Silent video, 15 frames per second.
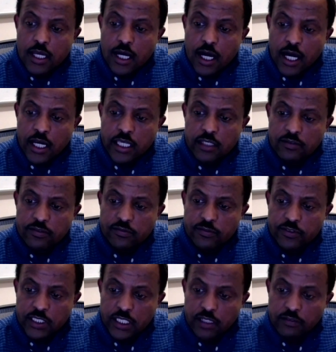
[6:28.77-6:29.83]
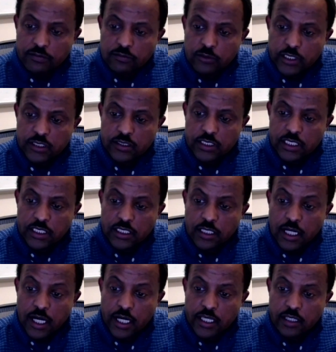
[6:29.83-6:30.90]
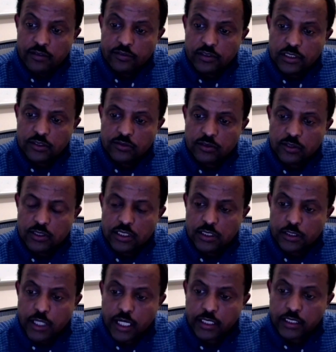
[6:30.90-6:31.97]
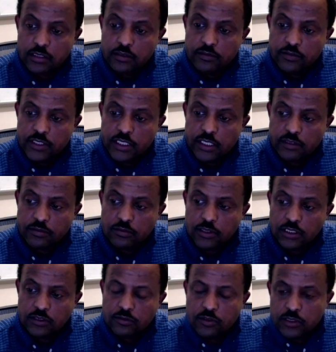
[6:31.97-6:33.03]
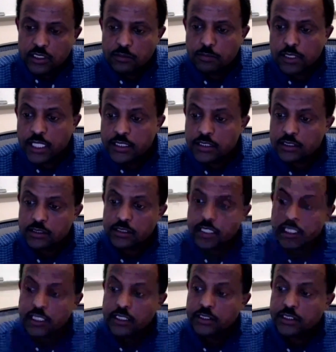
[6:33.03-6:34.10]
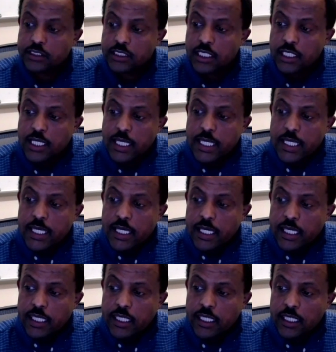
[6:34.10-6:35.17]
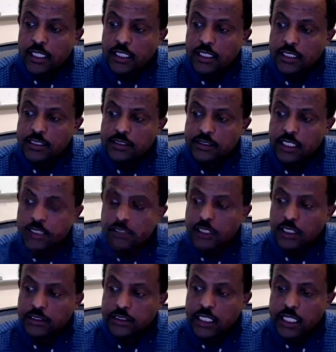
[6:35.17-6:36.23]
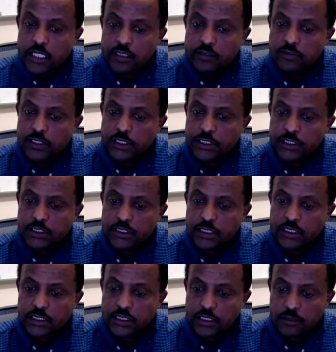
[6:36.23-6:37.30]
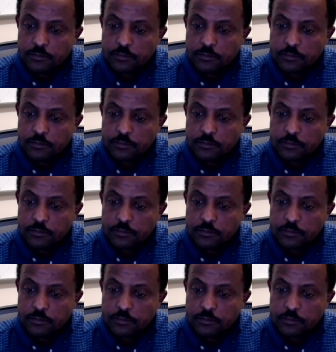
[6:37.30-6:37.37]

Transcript: I F V F, where the I F is for the tractor, V F was for the planter tires, and central tire inflation system.